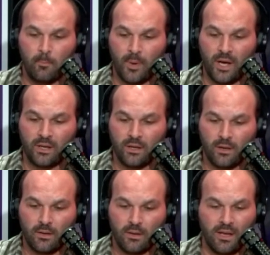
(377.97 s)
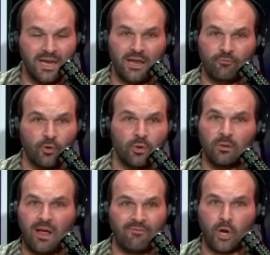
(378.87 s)
But if you
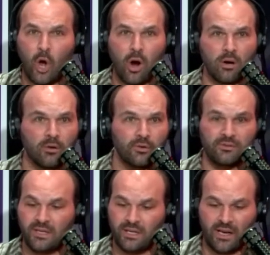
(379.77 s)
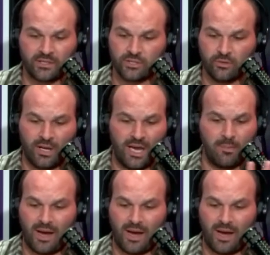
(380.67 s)
have an R or a D next to your name,